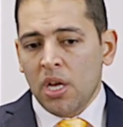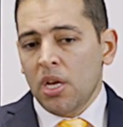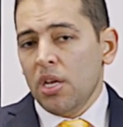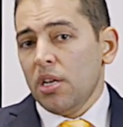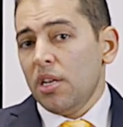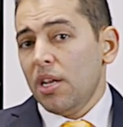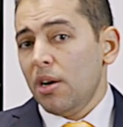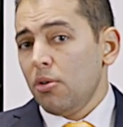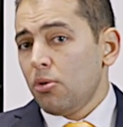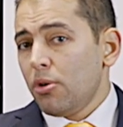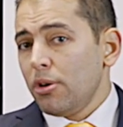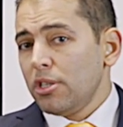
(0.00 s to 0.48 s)

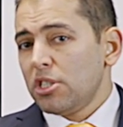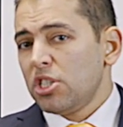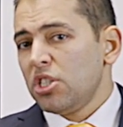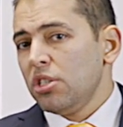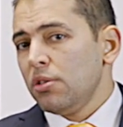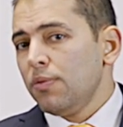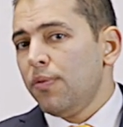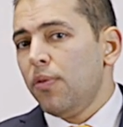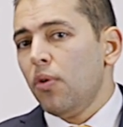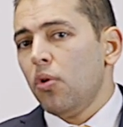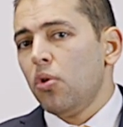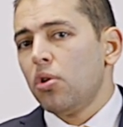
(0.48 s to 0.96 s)
Now, question
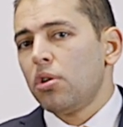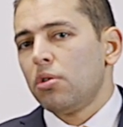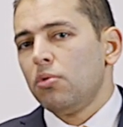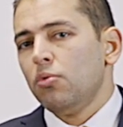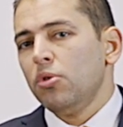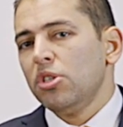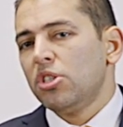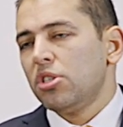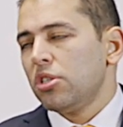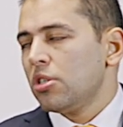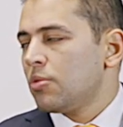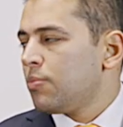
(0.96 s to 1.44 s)
4,
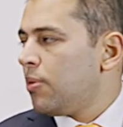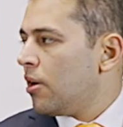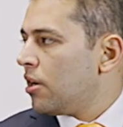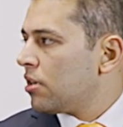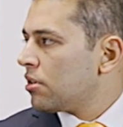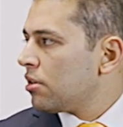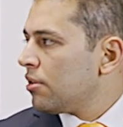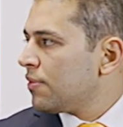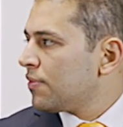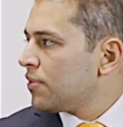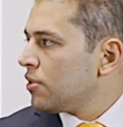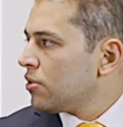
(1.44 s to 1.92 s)
which is part
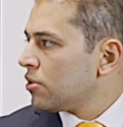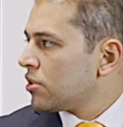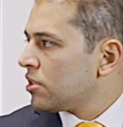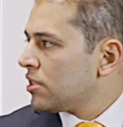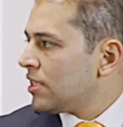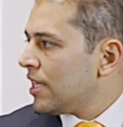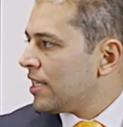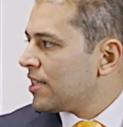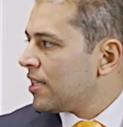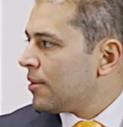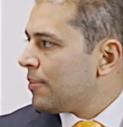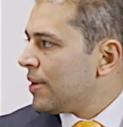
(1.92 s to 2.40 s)
of your
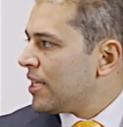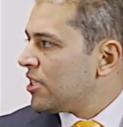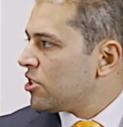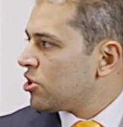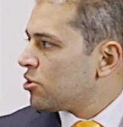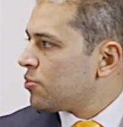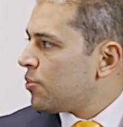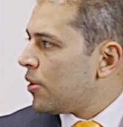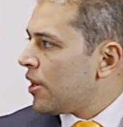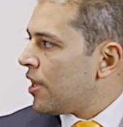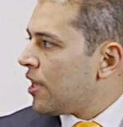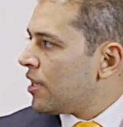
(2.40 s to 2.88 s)
data management
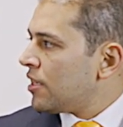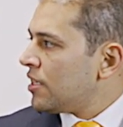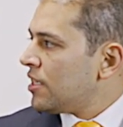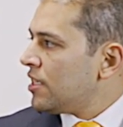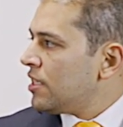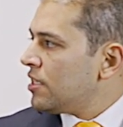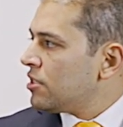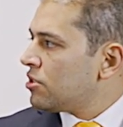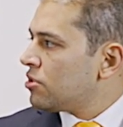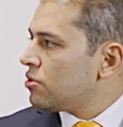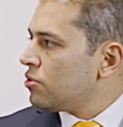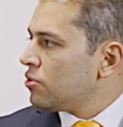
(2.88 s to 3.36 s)
plan,
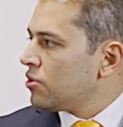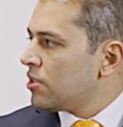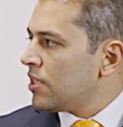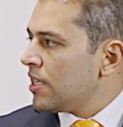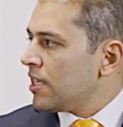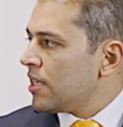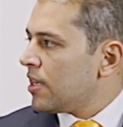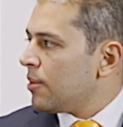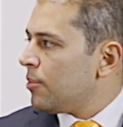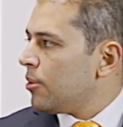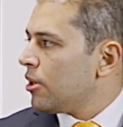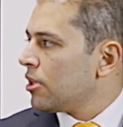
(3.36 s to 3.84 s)
is to think
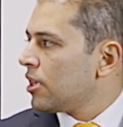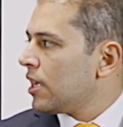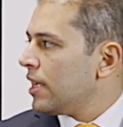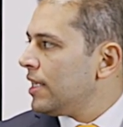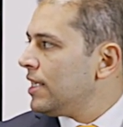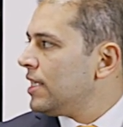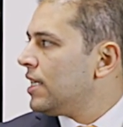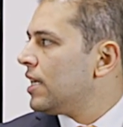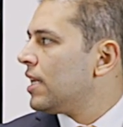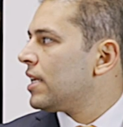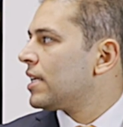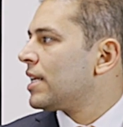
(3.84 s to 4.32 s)
about
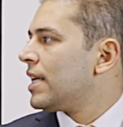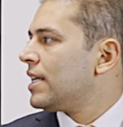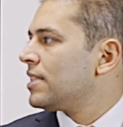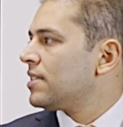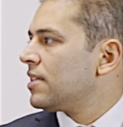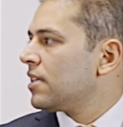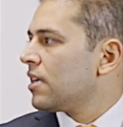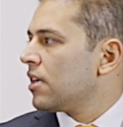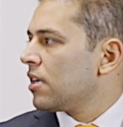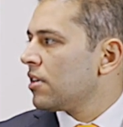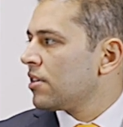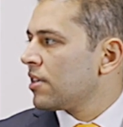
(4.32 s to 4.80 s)
legal and
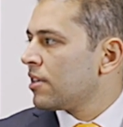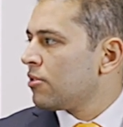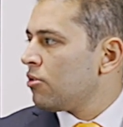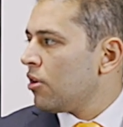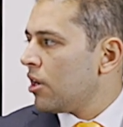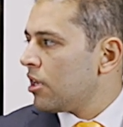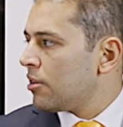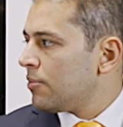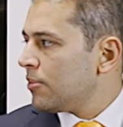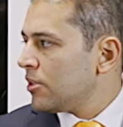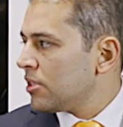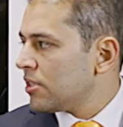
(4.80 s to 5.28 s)
ethical
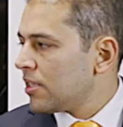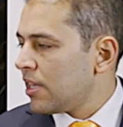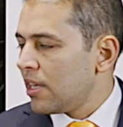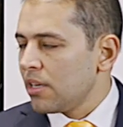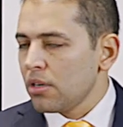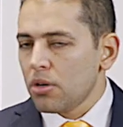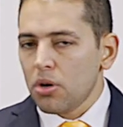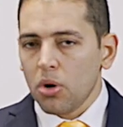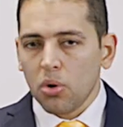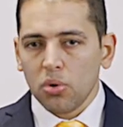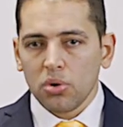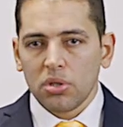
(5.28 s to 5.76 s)
requirement and
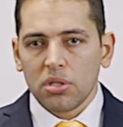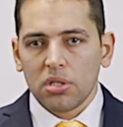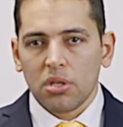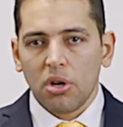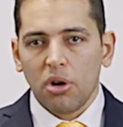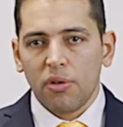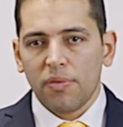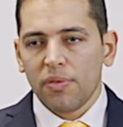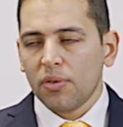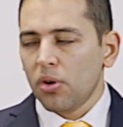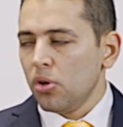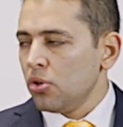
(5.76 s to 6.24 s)
codes
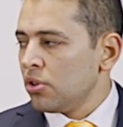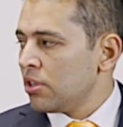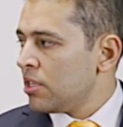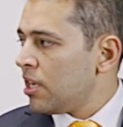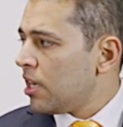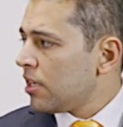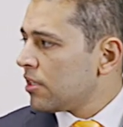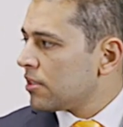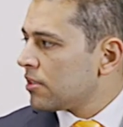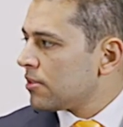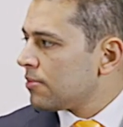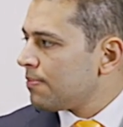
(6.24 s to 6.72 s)
of
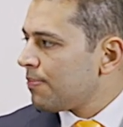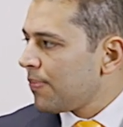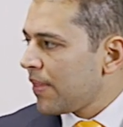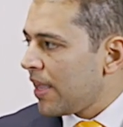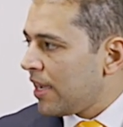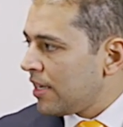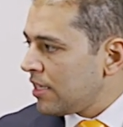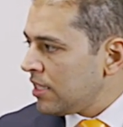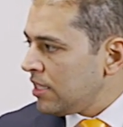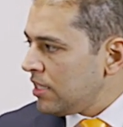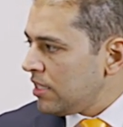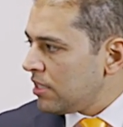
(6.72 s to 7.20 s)
conduct.
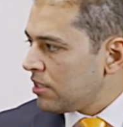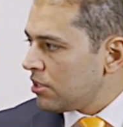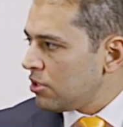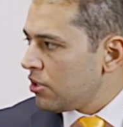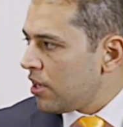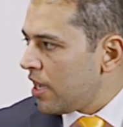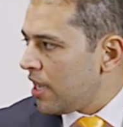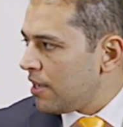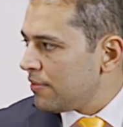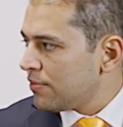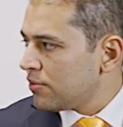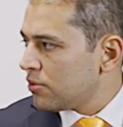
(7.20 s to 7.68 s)
And here you
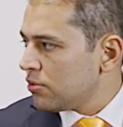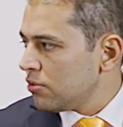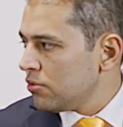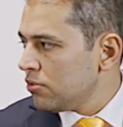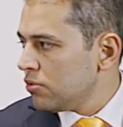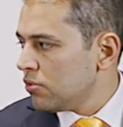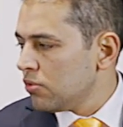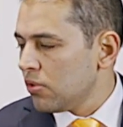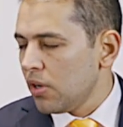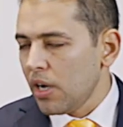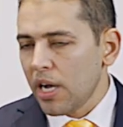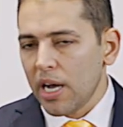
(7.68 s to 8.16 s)
have to
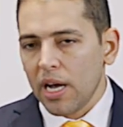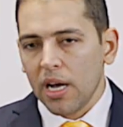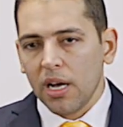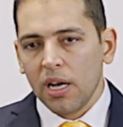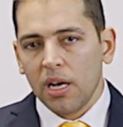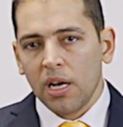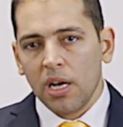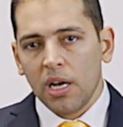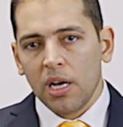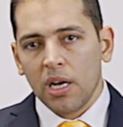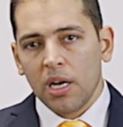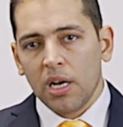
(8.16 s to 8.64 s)

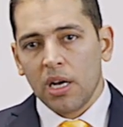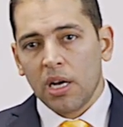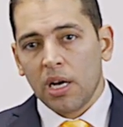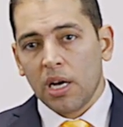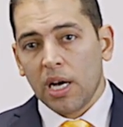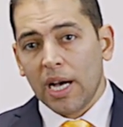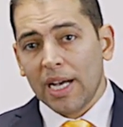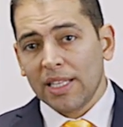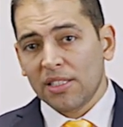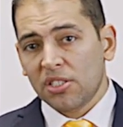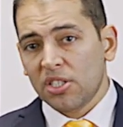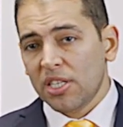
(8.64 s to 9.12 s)

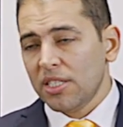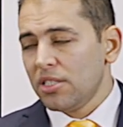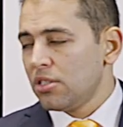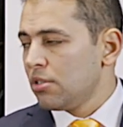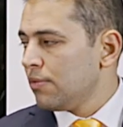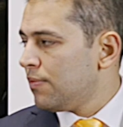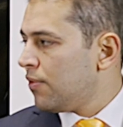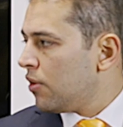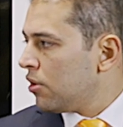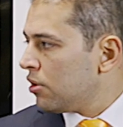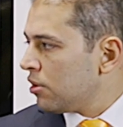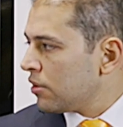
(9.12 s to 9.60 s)
address the
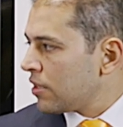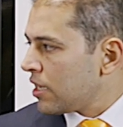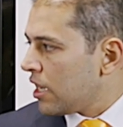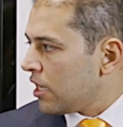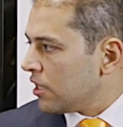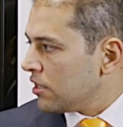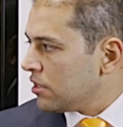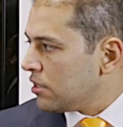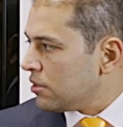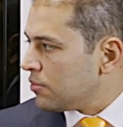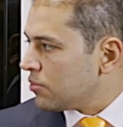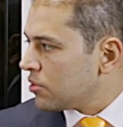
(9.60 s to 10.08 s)
following
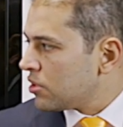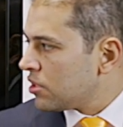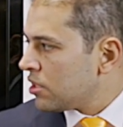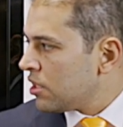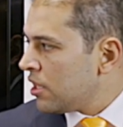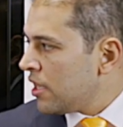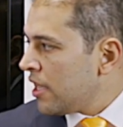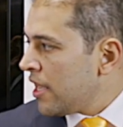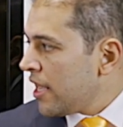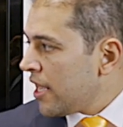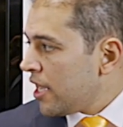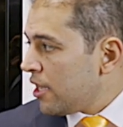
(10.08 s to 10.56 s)
items.
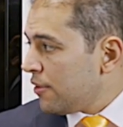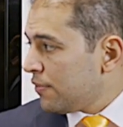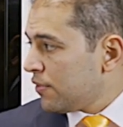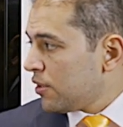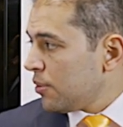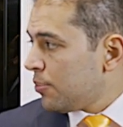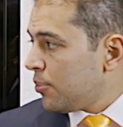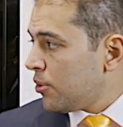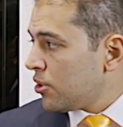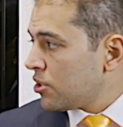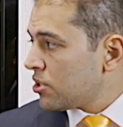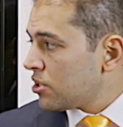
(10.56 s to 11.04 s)
If the
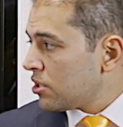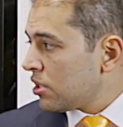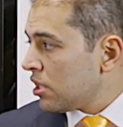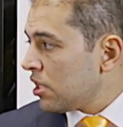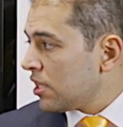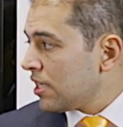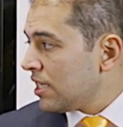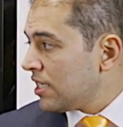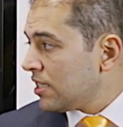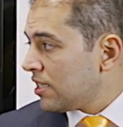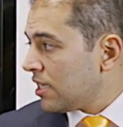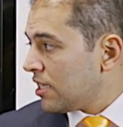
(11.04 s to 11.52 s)
personal
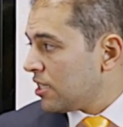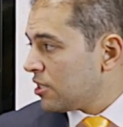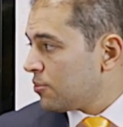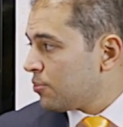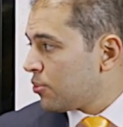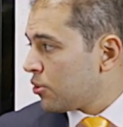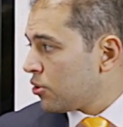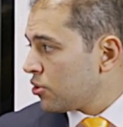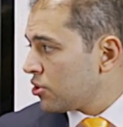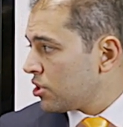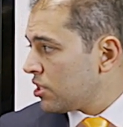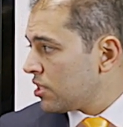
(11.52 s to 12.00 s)
data is
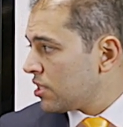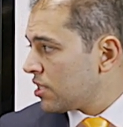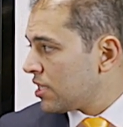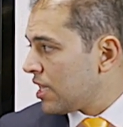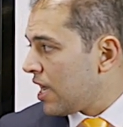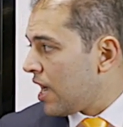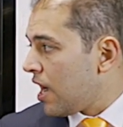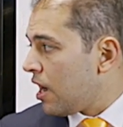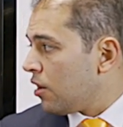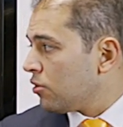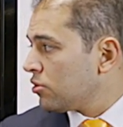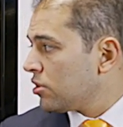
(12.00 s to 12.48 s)
processed,
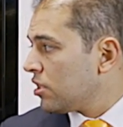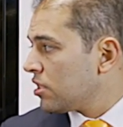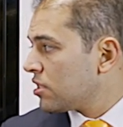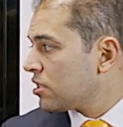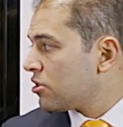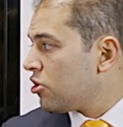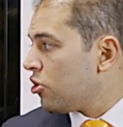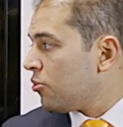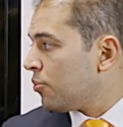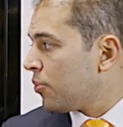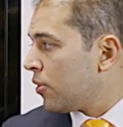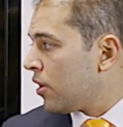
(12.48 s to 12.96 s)
how does
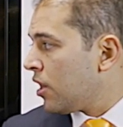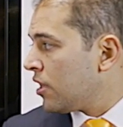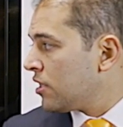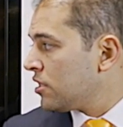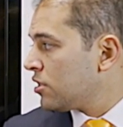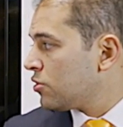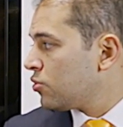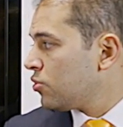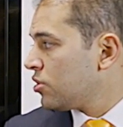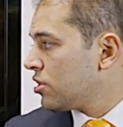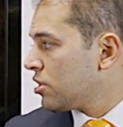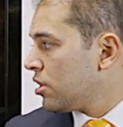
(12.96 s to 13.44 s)
compliance
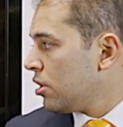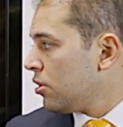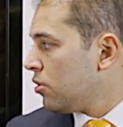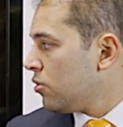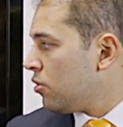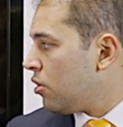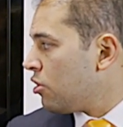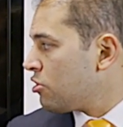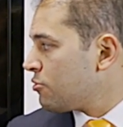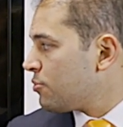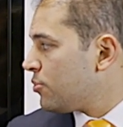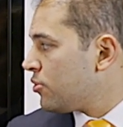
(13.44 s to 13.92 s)
with law
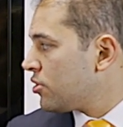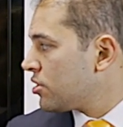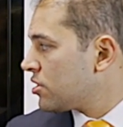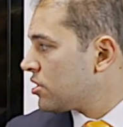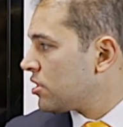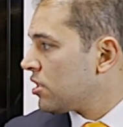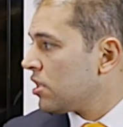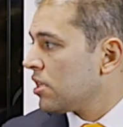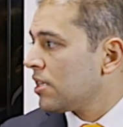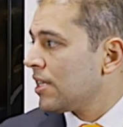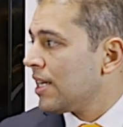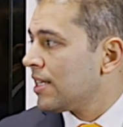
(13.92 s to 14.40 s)
on
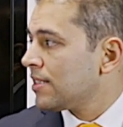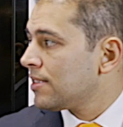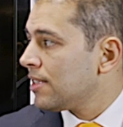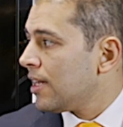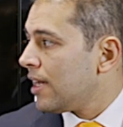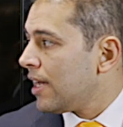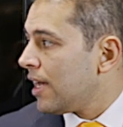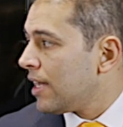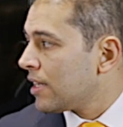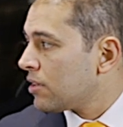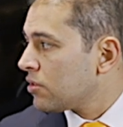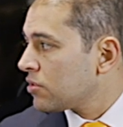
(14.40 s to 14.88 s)
personal data
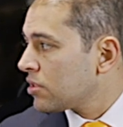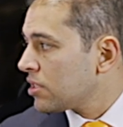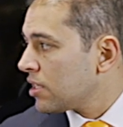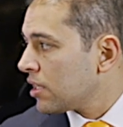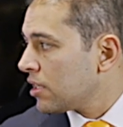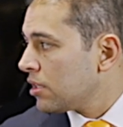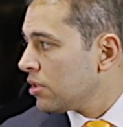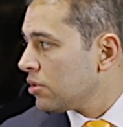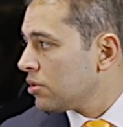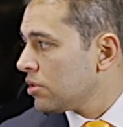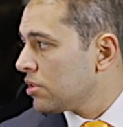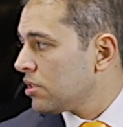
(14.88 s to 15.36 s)
and on
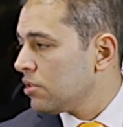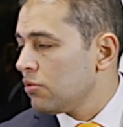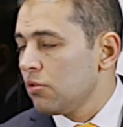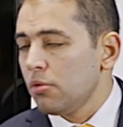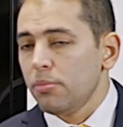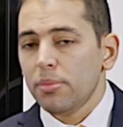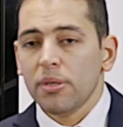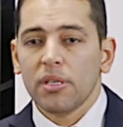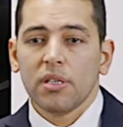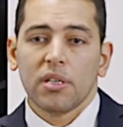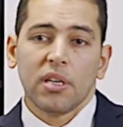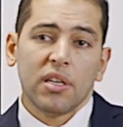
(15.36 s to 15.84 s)
security will
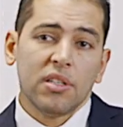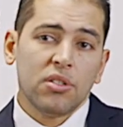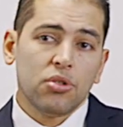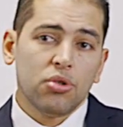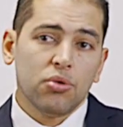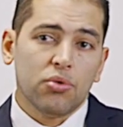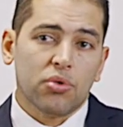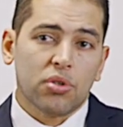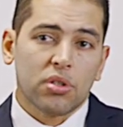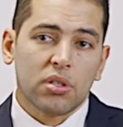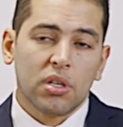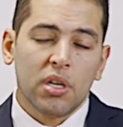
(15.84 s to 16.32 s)
be
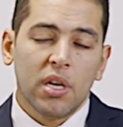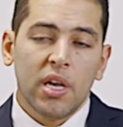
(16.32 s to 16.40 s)
ensured?